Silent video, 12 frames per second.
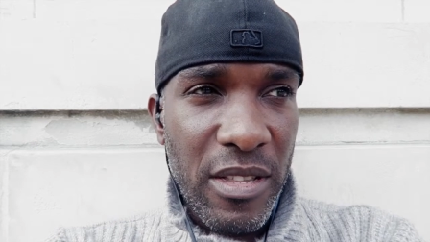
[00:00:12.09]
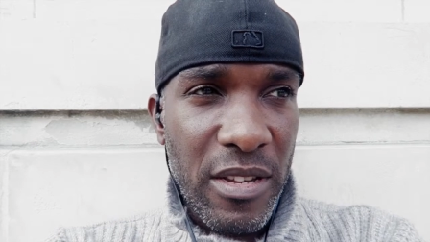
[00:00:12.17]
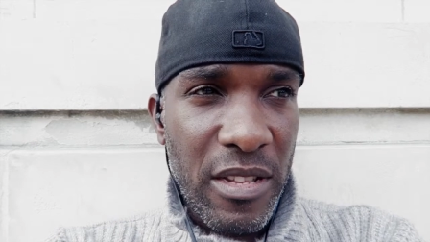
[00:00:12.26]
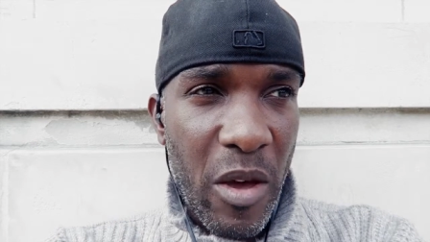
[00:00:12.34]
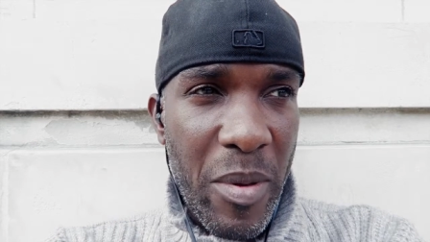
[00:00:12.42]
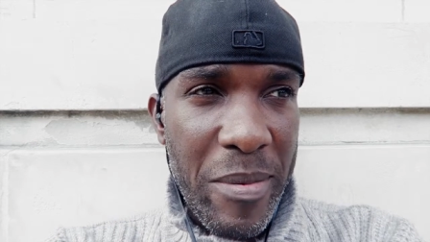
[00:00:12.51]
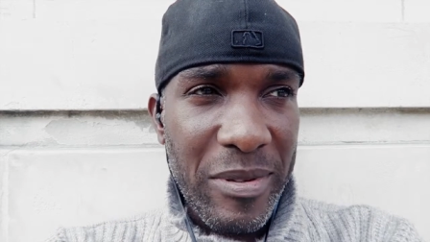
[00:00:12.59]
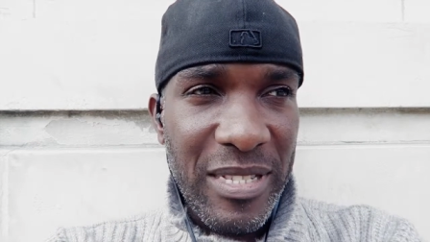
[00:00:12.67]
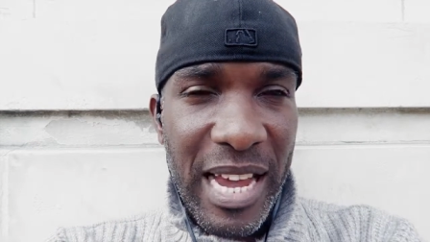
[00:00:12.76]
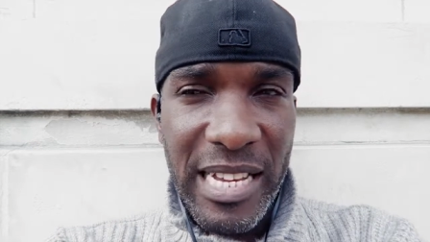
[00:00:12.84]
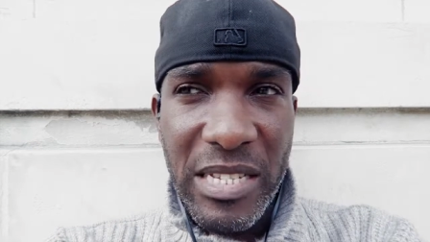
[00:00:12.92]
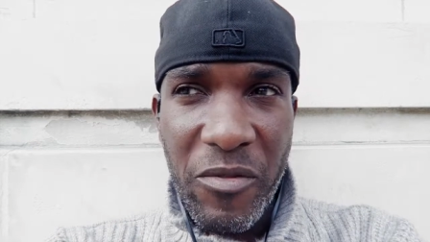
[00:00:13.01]
you know, people's
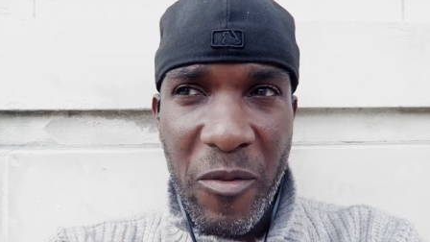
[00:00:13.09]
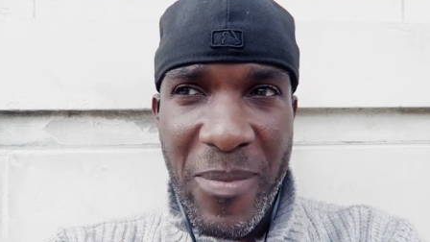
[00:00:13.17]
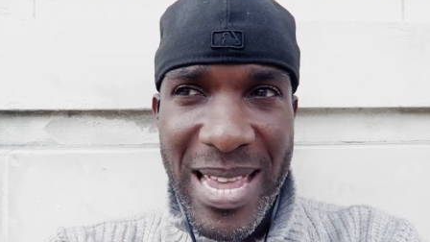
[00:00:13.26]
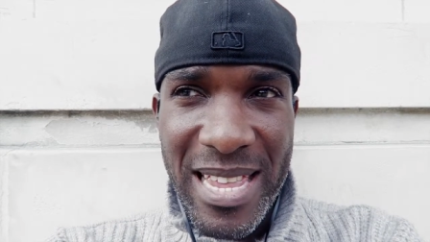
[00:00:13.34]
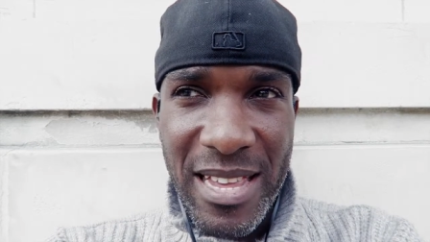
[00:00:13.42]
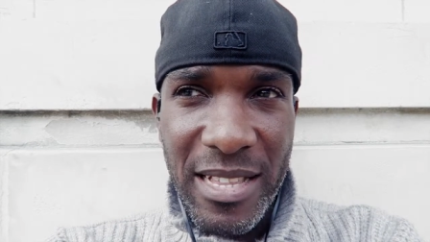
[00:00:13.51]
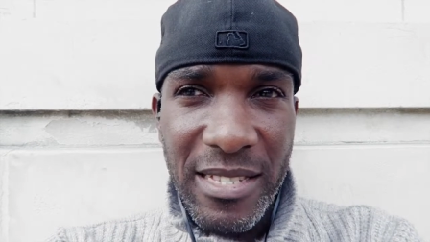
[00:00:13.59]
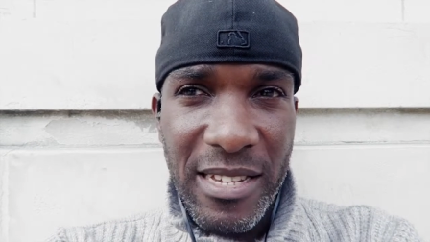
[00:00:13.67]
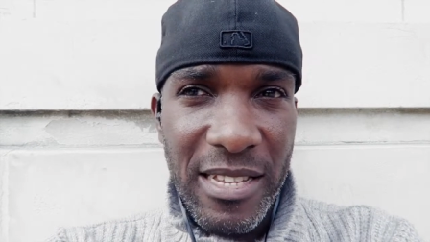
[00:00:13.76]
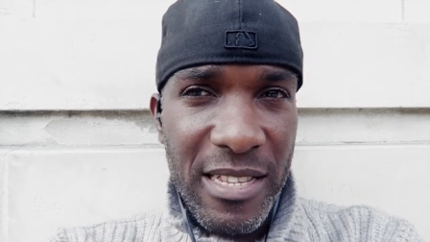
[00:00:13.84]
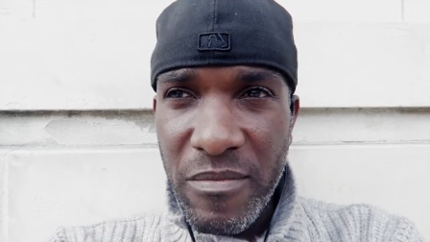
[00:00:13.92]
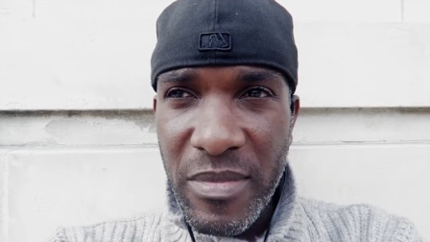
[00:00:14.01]
negative opinions
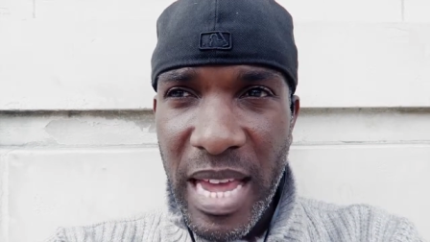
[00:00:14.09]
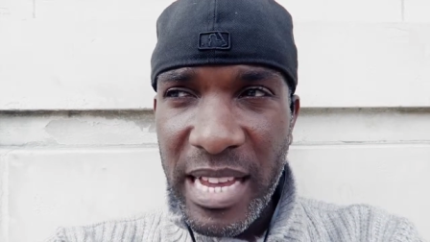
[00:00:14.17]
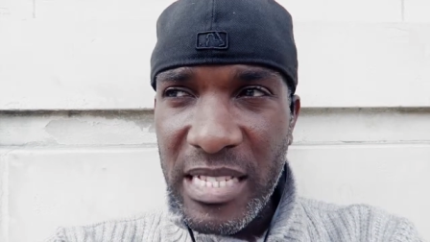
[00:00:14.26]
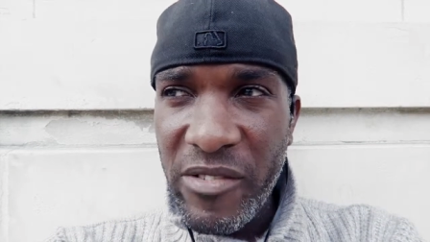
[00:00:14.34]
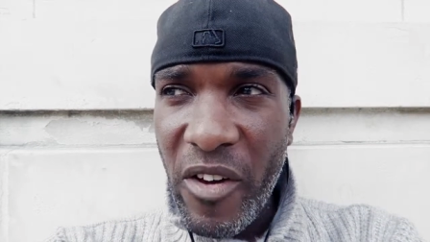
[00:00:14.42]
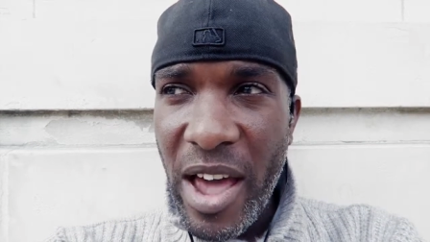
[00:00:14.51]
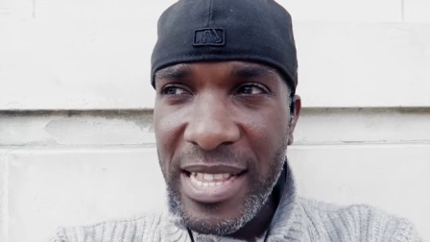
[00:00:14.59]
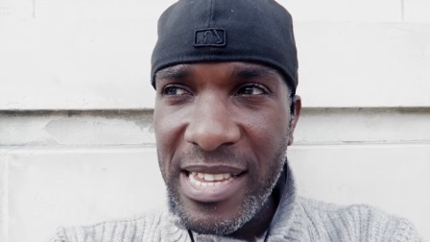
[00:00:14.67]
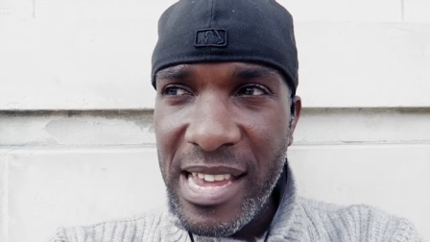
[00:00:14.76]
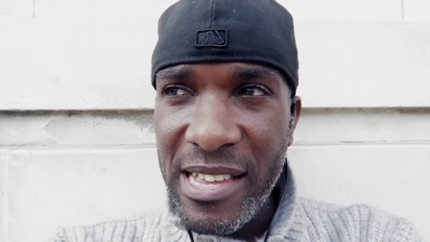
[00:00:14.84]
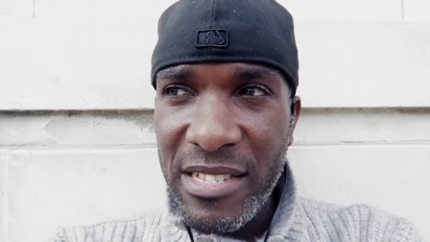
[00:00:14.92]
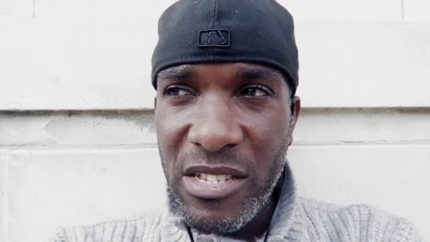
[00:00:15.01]
and negative
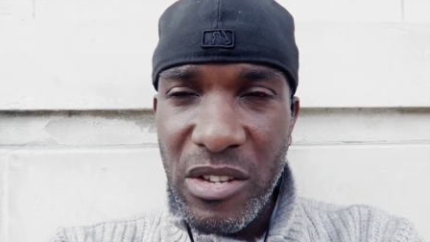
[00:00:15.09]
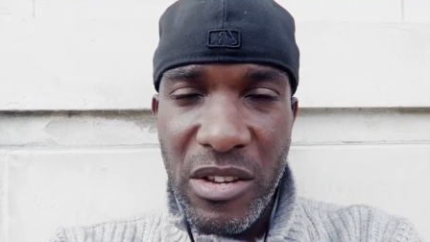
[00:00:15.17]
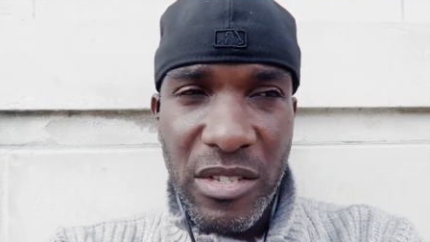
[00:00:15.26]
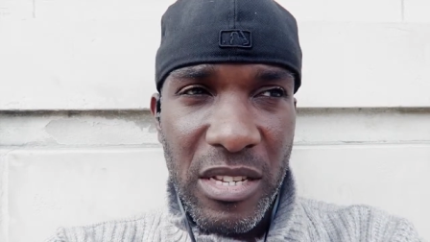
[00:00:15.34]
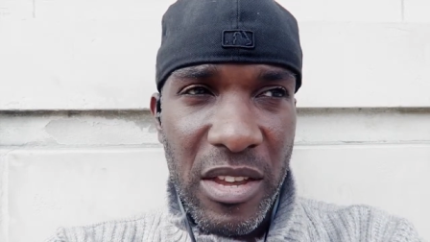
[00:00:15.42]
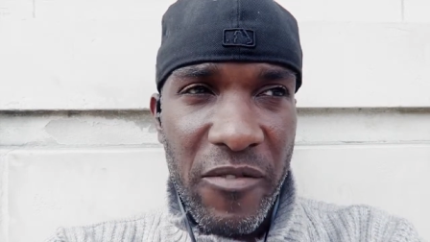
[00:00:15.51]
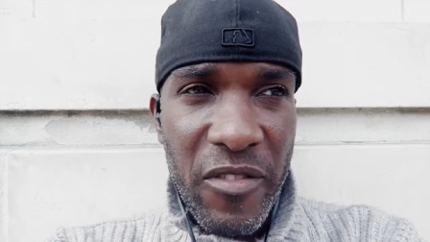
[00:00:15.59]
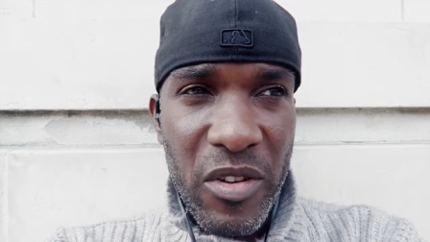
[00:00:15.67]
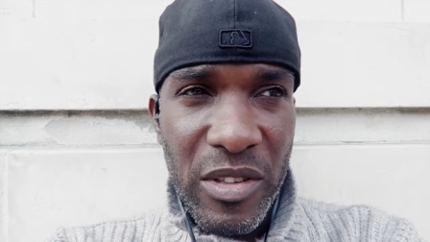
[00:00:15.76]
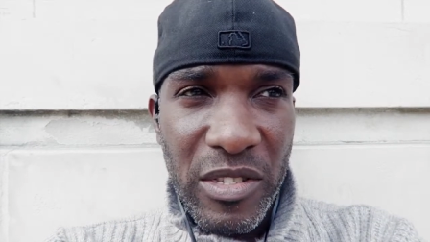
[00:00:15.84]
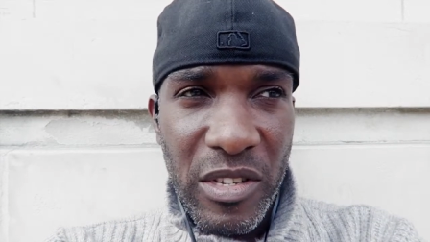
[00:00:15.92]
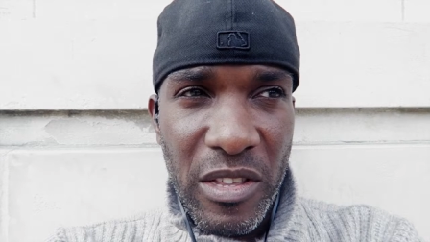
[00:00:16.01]
ideas to, to
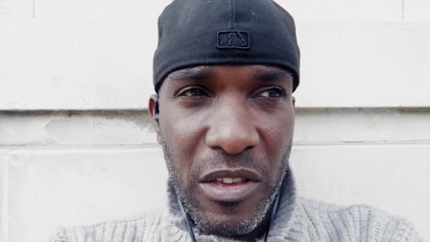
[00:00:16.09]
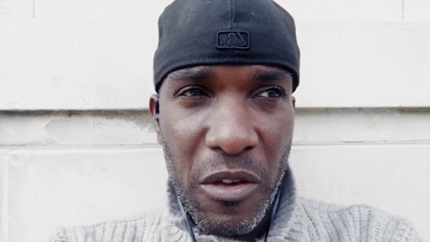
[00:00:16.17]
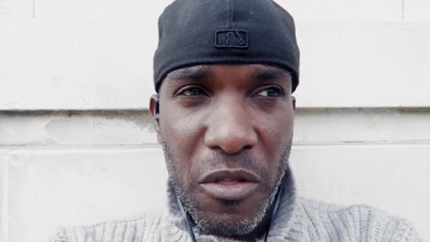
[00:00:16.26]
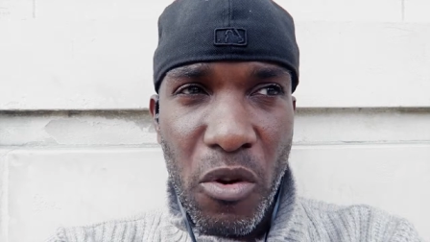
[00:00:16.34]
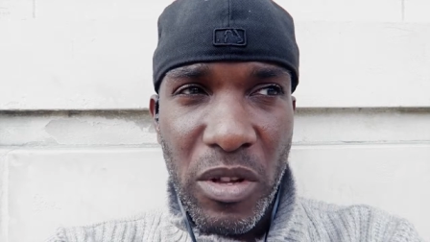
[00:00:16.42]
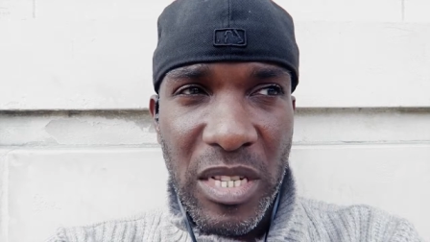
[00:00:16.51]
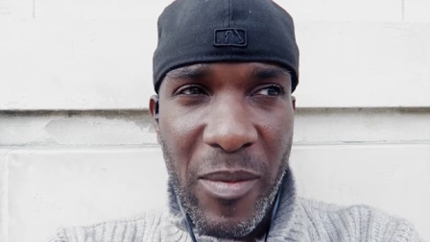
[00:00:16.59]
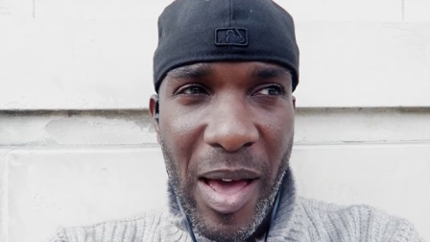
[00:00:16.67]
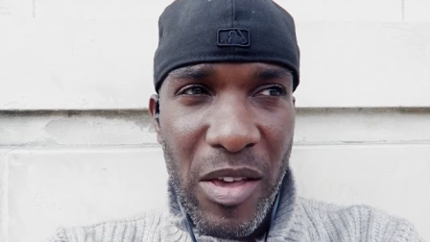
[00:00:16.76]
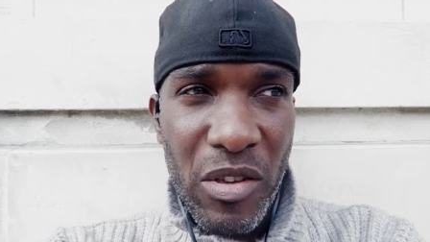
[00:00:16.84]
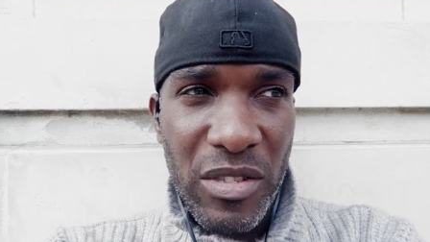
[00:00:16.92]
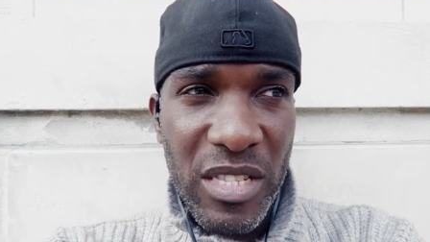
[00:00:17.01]
influence you, your thoughts
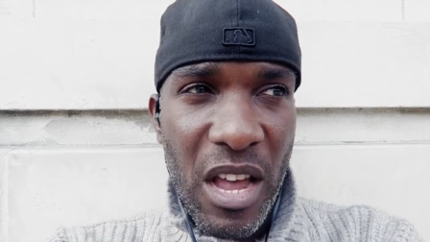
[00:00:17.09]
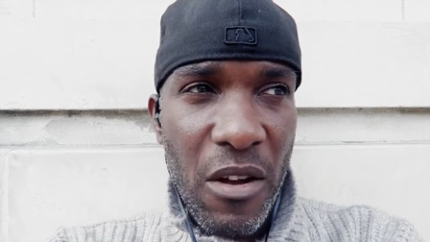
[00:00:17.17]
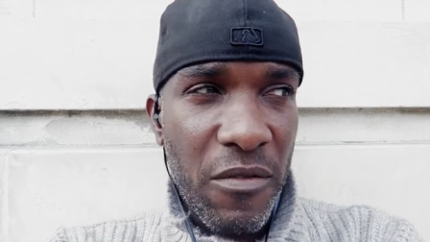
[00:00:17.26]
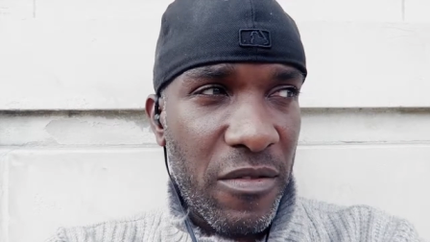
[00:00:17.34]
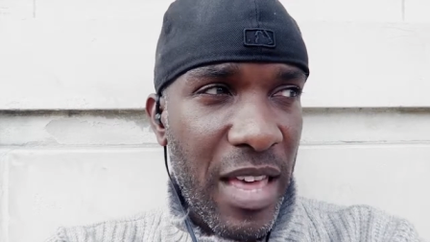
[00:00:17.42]
about yourself.